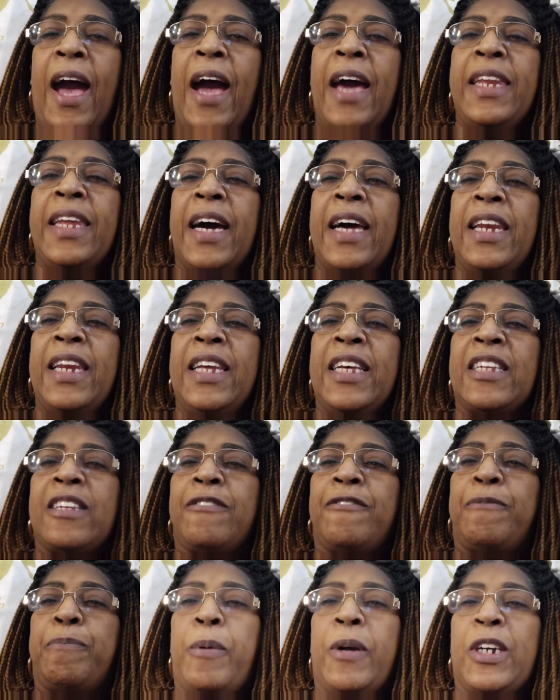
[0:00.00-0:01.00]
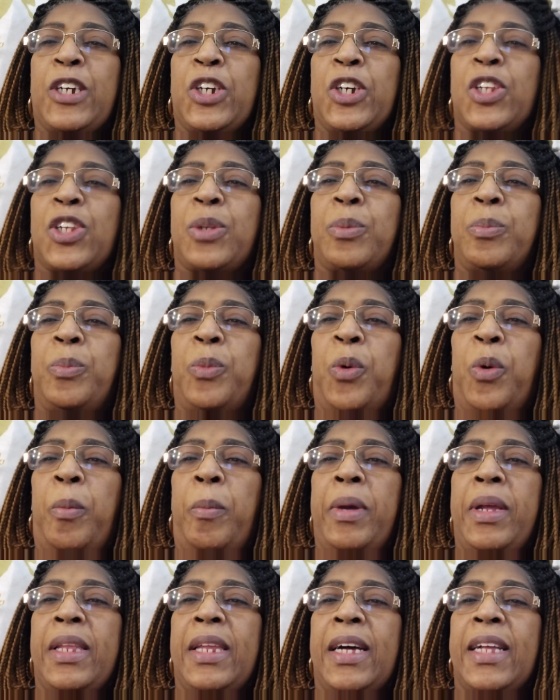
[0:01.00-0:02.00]
And at this precious
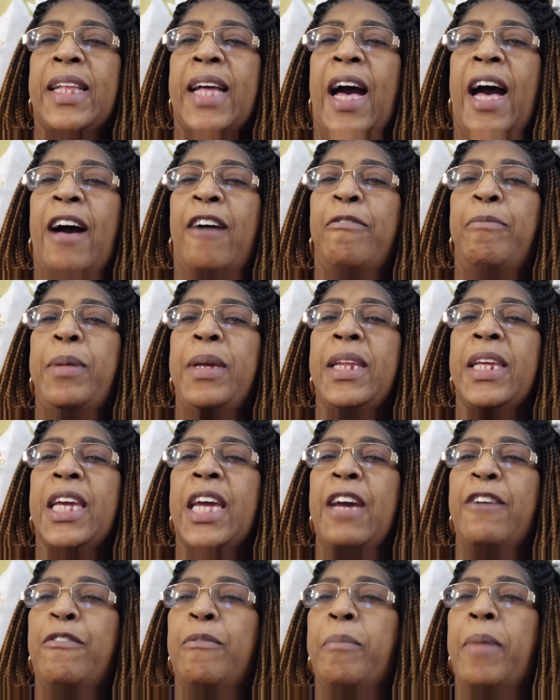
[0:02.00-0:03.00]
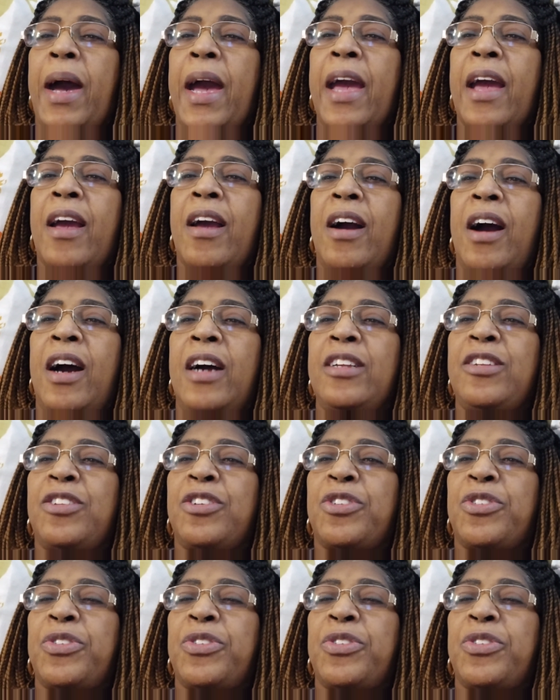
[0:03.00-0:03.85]
moment that I've been given by God's